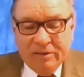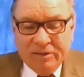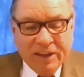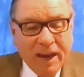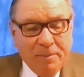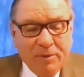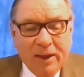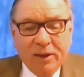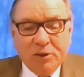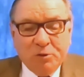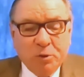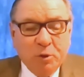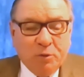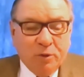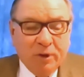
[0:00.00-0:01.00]
same thing
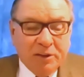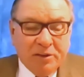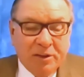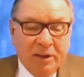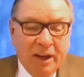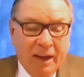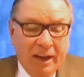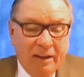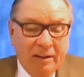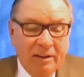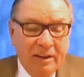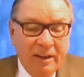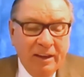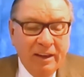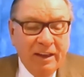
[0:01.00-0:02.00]
is true for us today.
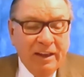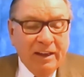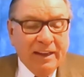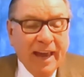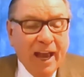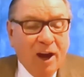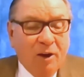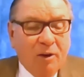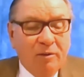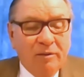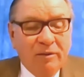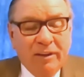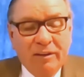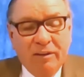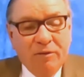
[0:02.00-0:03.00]

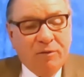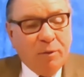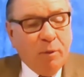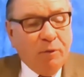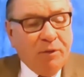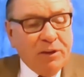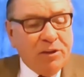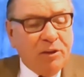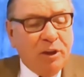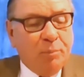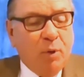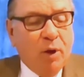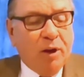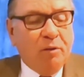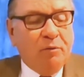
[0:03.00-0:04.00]
Now, from a
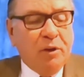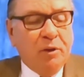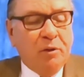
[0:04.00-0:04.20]
physical point of